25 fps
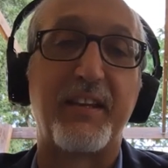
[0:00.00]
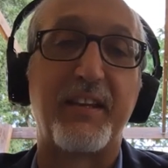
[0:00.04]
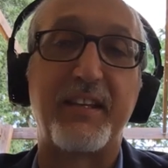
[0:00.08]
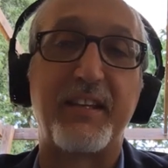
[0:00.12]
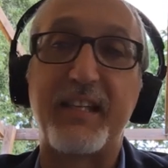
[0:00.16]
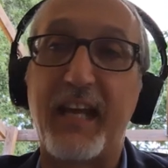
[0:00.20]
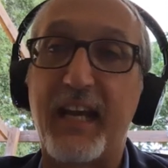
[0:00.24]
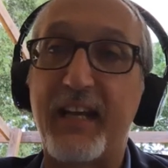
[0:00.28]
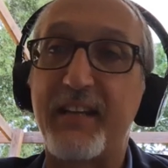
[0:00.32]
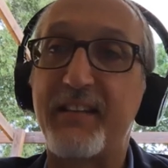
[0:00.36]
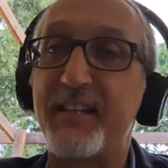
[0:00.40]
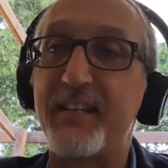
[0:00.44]

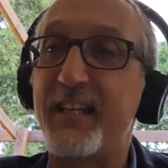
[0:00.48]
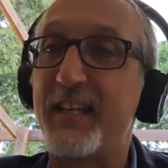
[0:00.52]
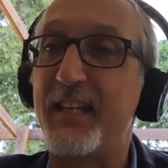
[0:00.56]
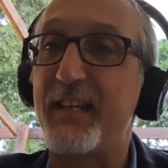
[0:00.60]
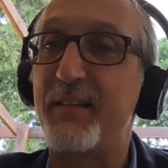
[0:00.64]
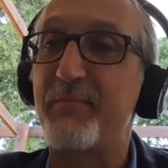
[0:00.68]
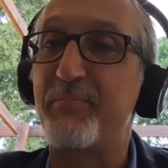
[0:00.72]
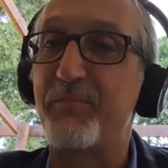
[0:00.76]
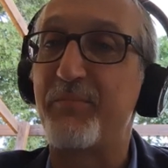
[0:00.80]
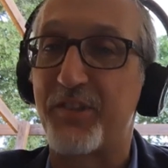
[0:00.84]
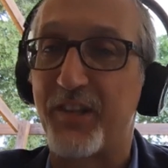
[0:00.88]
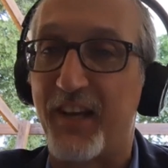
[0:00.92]
uh, the
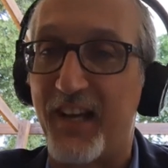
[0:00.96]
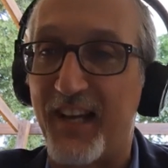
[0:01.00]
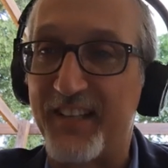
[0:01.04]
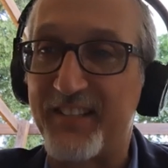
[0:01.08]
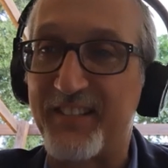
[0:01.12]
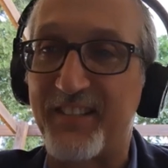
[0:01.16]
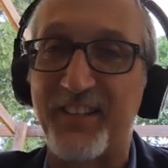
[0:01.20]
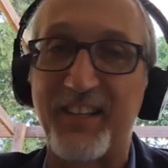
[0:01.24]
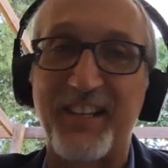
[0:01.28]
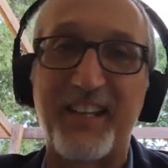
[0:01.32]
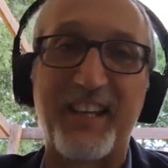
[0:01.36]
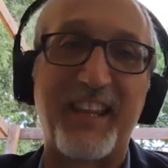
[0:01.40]
tech team,
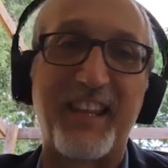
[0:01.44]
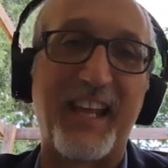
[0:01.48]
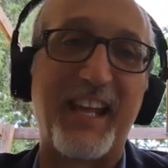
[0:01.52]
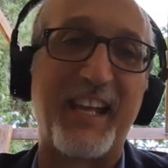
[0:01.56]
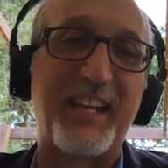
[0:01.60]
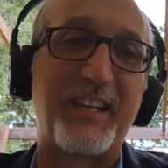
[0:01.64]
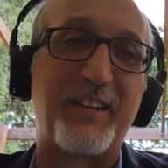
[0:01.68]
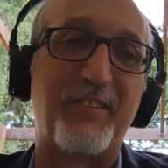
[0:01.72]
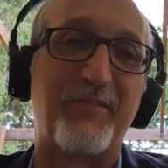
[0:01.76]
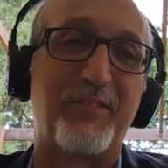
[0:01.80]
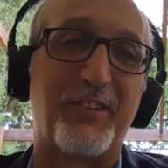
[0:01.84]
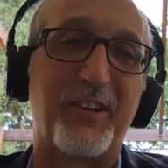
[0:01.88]

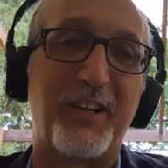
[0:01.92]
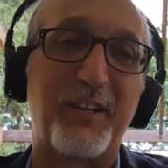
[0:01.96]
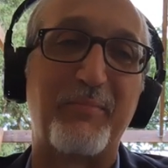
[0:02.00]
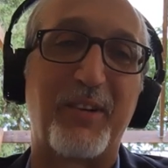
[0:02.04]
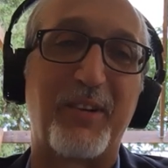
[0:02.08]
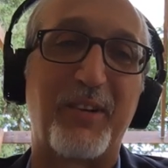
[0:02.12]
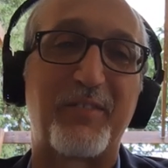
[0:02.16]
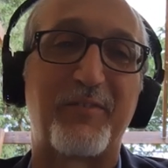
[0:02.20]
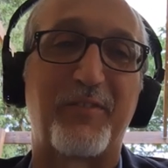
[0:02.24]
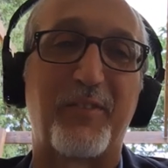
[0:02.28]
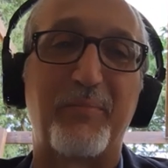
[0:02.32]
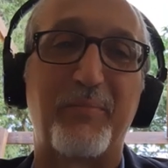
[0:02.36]
Jocelyn, thank you
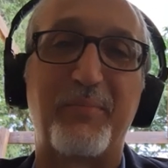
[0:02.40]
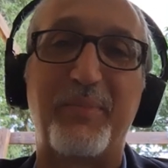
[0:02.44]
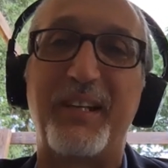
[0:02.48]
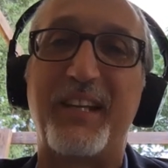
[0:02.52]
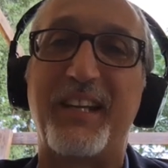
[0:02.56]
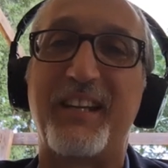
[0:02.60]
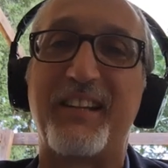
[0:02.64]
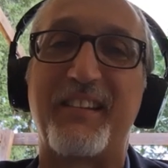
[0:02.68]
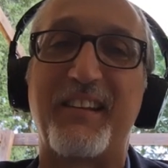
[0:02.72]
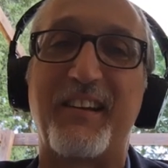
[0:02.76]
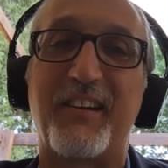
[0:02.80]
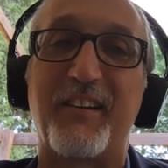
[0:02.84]
very much
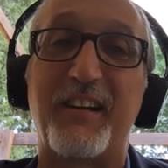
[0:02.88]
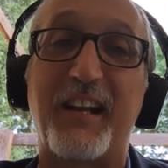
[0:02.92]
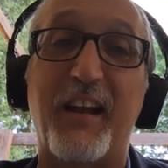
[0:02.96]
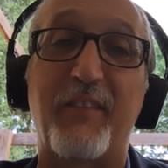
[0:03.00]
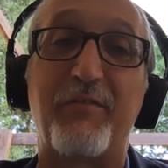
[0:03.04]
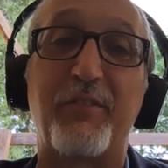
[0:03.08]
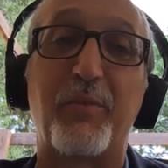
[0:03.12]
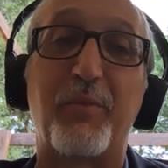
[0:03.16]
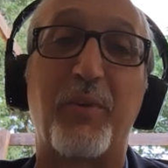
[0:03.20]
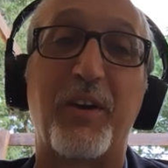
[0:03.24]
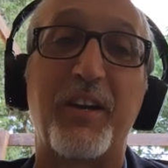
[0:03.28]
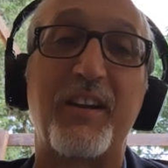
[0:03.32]
for being
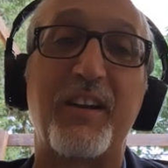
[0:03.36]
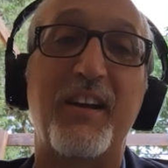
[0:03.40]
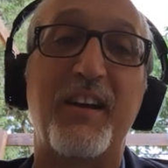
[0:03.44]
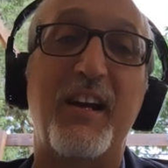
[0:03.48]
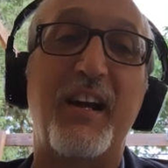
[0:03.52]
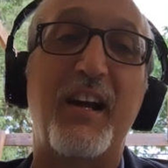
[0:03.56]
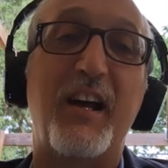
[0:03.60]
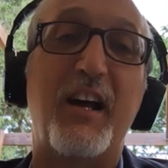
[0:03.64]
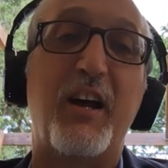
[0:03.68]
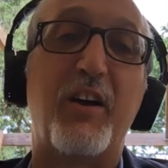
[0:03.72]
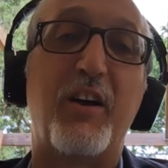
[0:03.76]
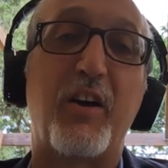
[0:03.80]
there, and
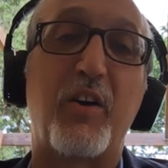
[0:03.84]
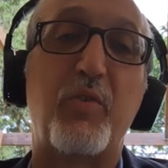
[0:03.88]
everyone